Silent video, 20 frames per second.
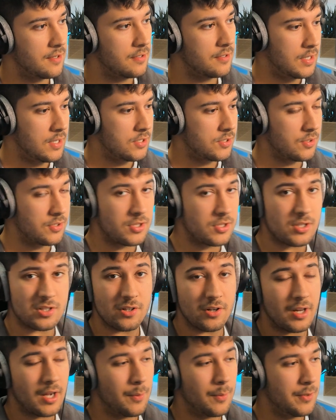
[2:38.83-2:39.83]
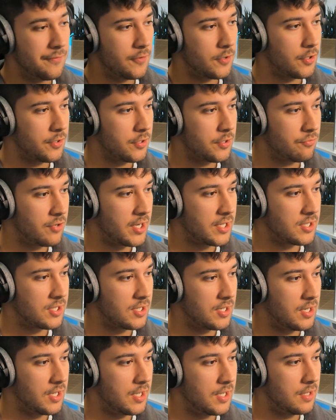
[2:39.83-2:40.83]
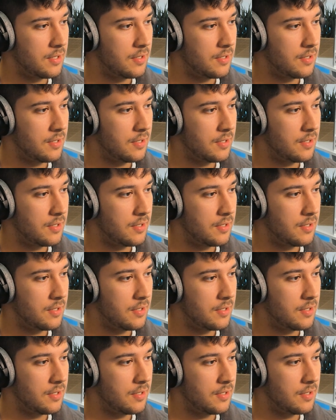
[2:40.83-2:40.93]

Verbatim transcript: So it does look like we've got the regular